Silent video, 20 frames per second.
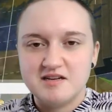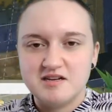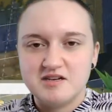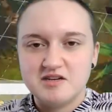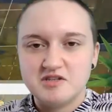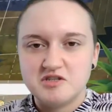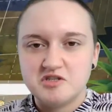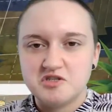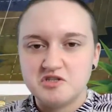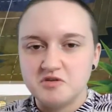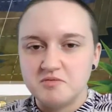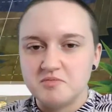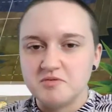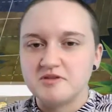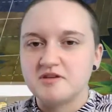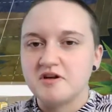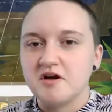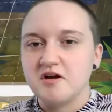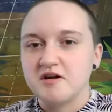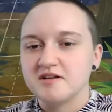super
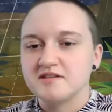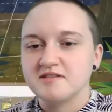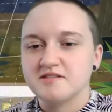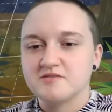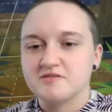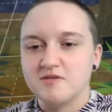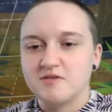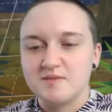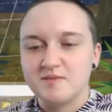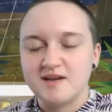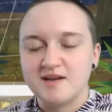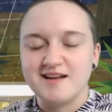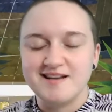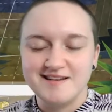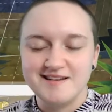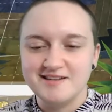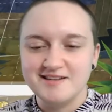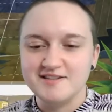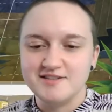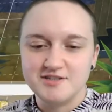dark and stormy, and I
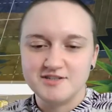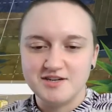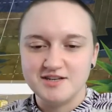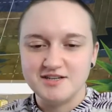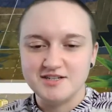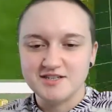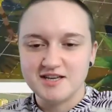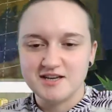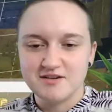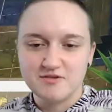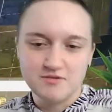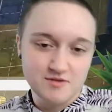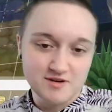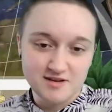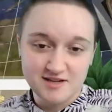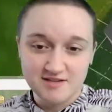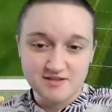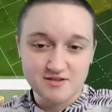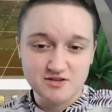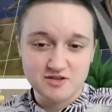needed to change that in order to
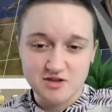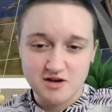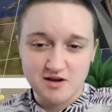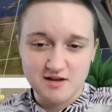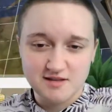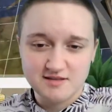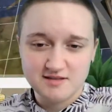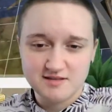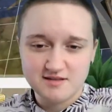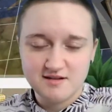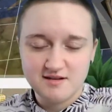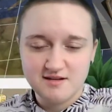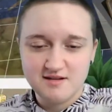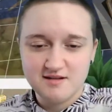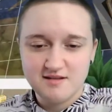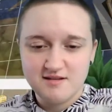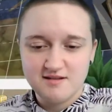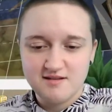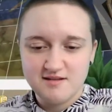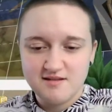get the shots
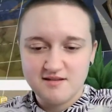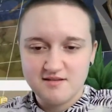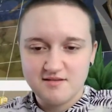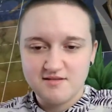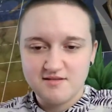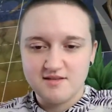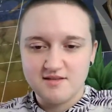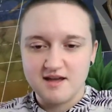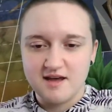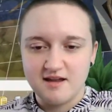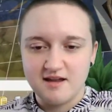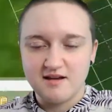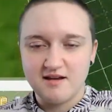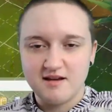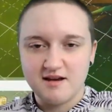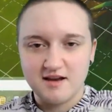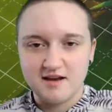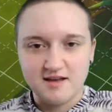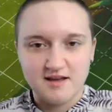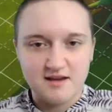that
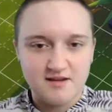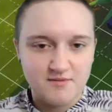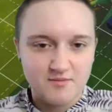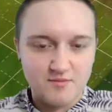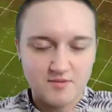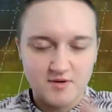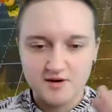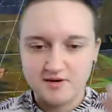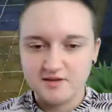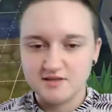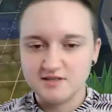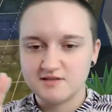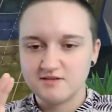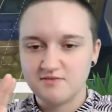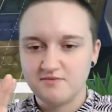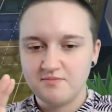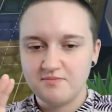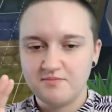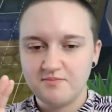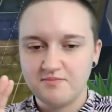I get where it's
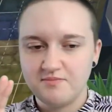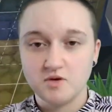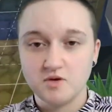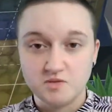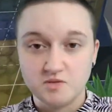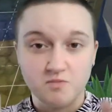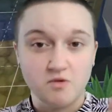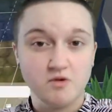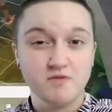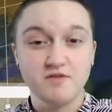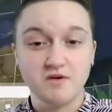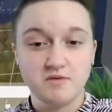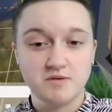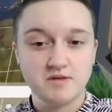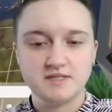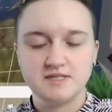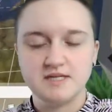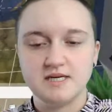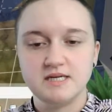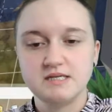much more
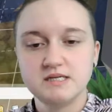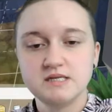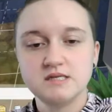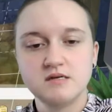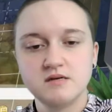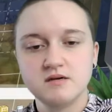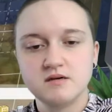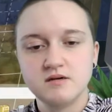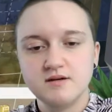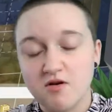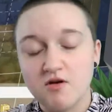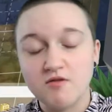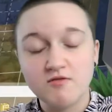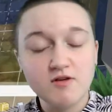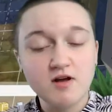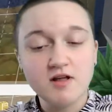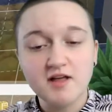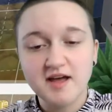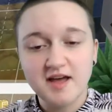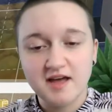focused in.
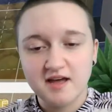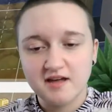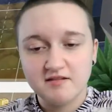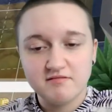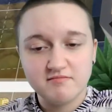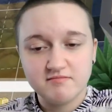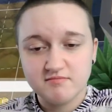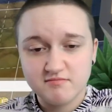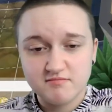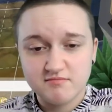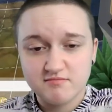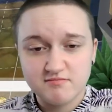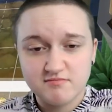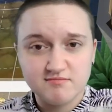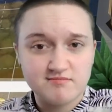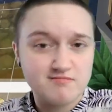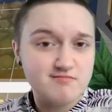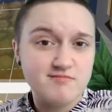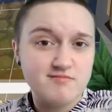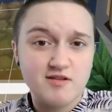Overall, I had
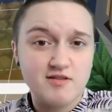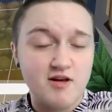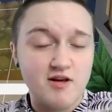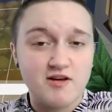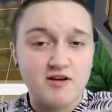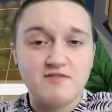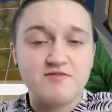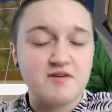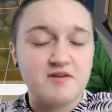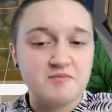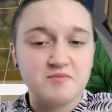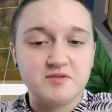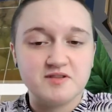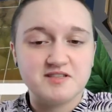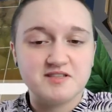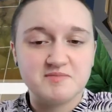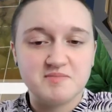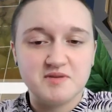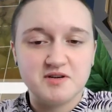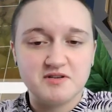a lot of fun with
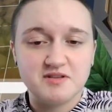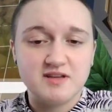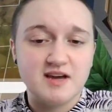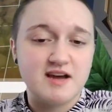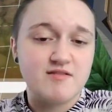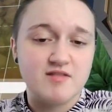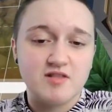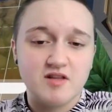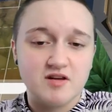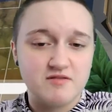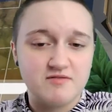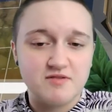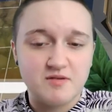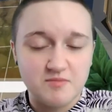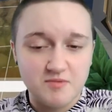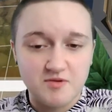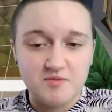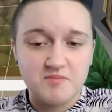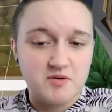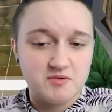this build. I have a lot of fun
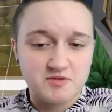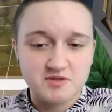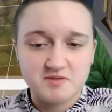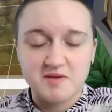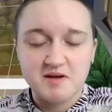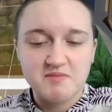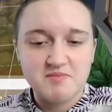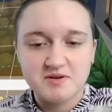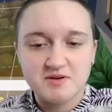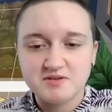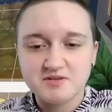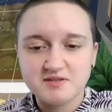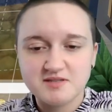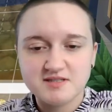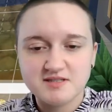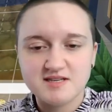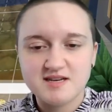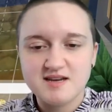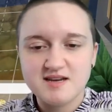with most of my builds.